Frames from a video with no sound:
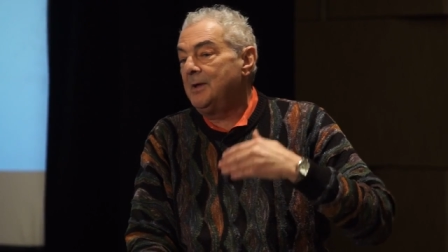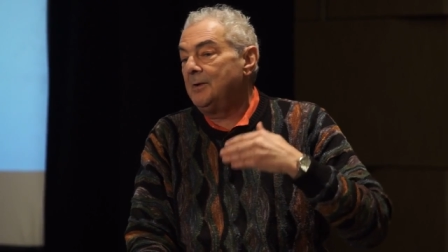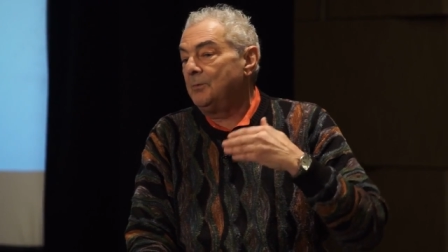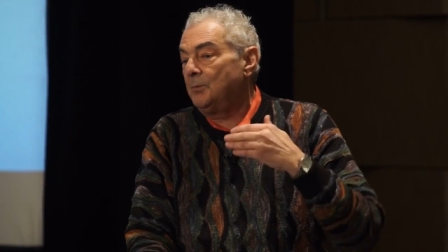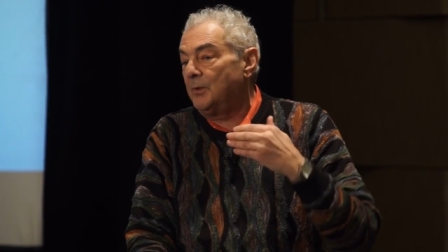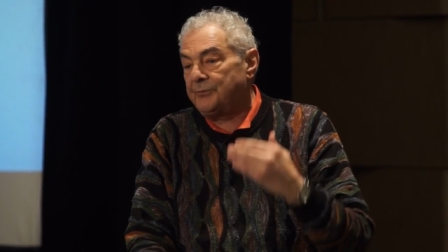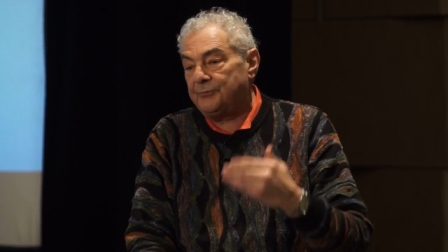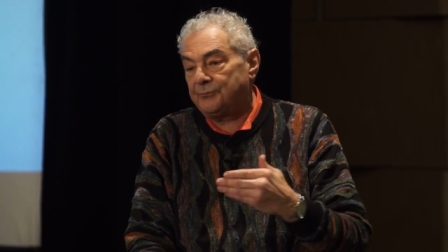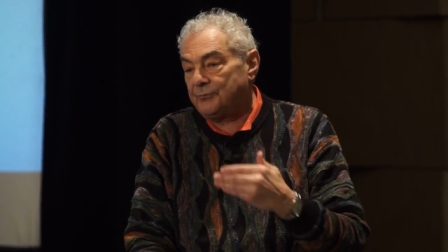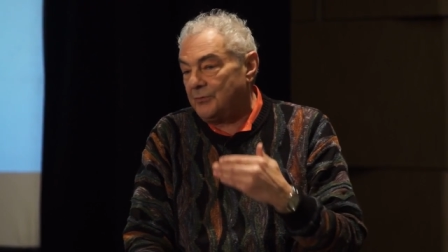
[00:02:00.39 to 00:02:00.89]

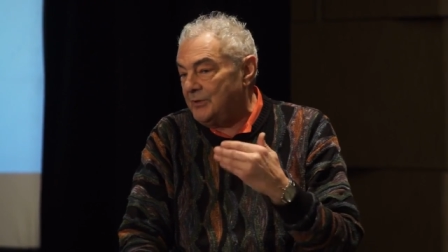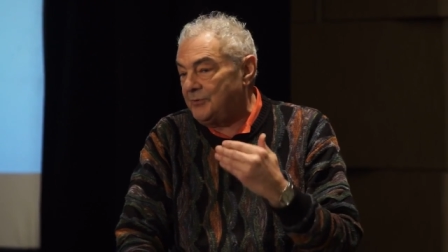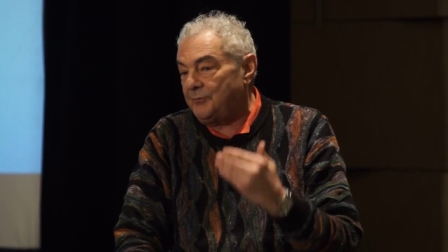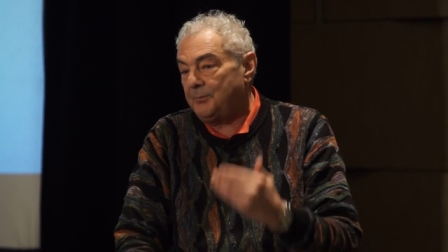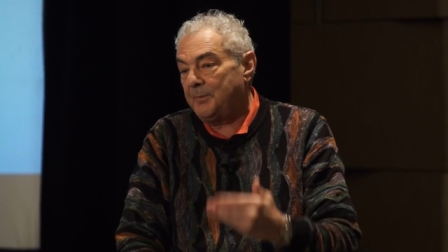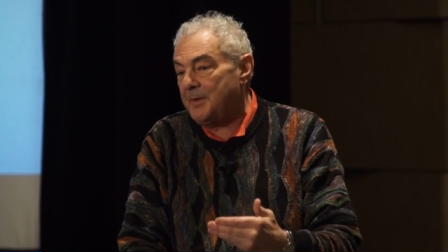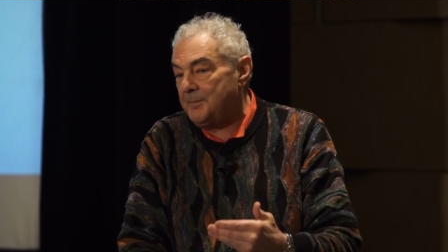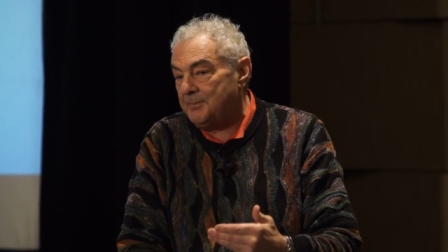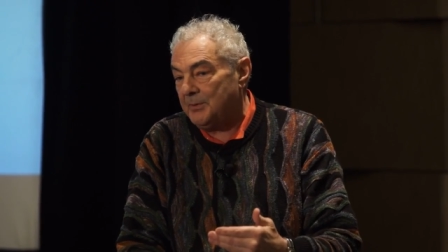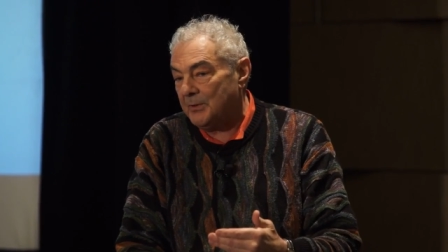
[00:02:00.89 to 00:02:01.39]
which treats
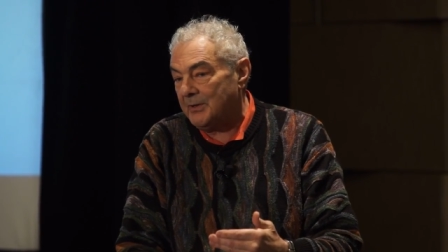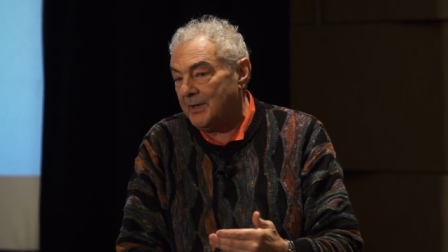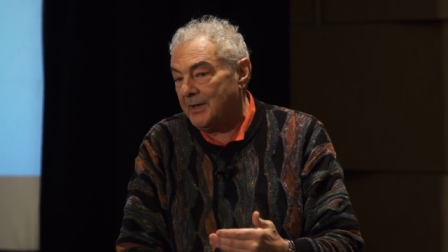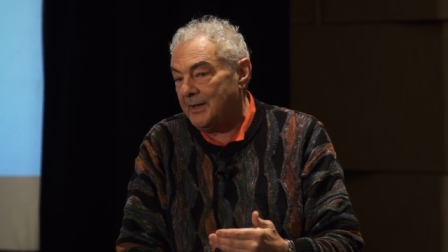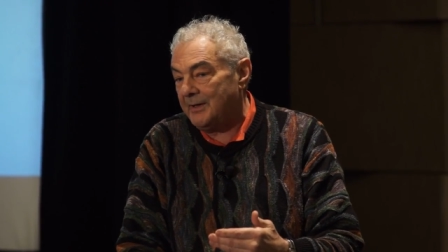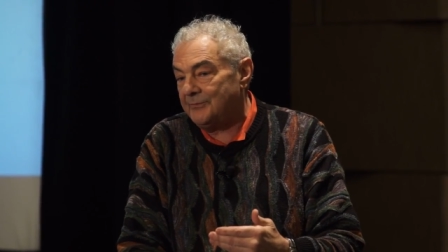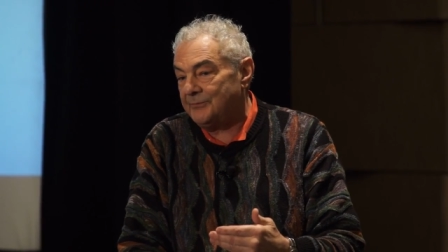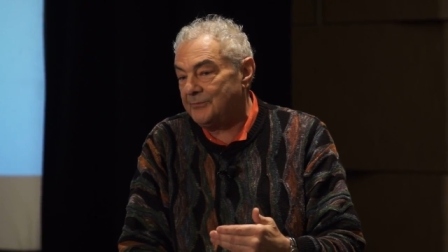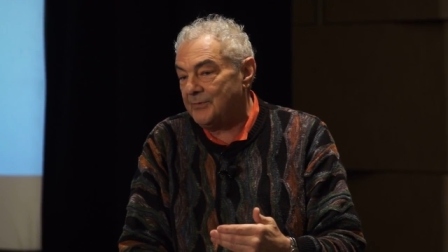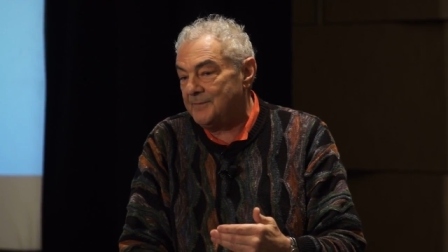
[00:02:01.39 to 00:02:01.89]
people
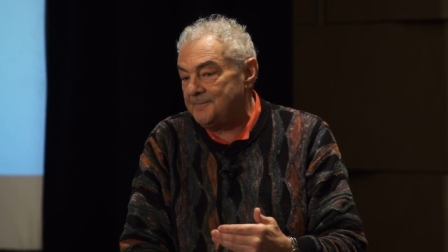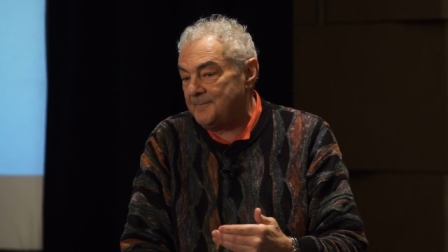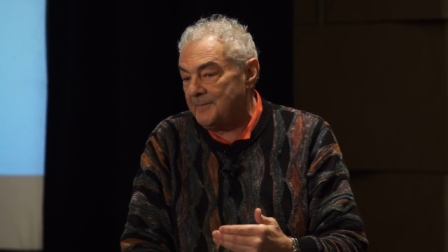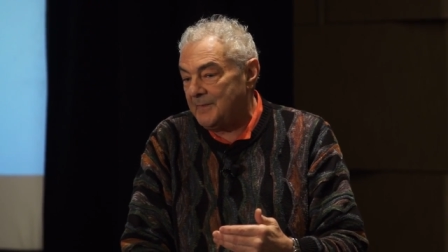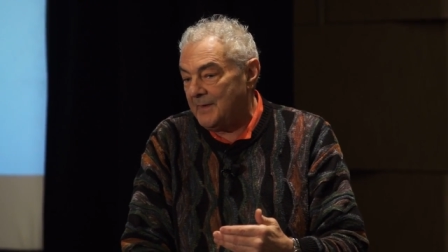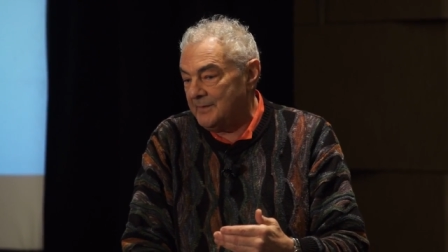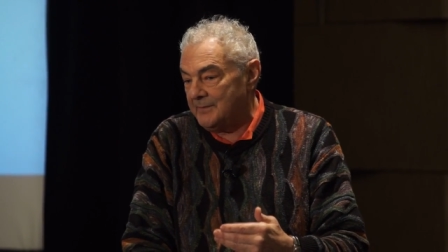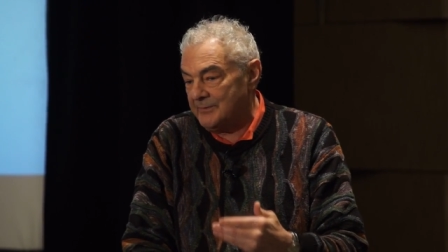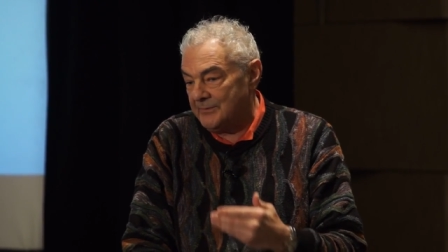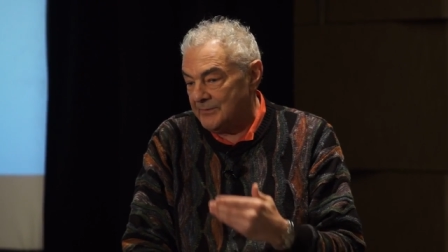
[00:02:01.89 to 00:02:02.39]
as
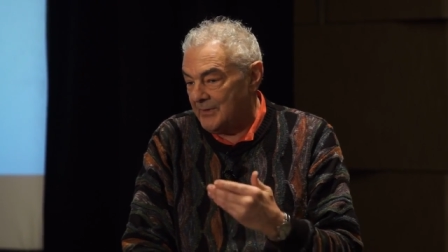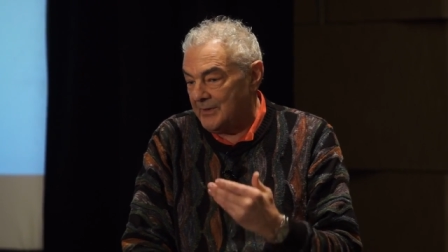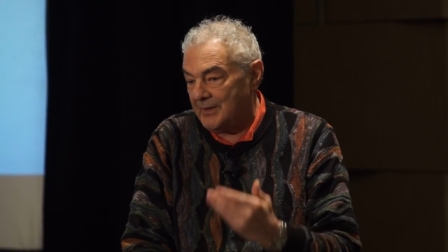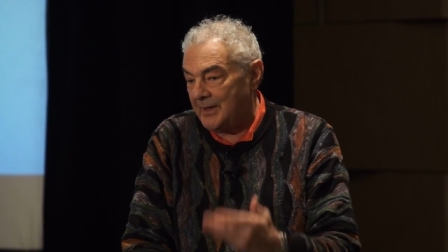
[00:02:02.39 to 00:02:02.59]
the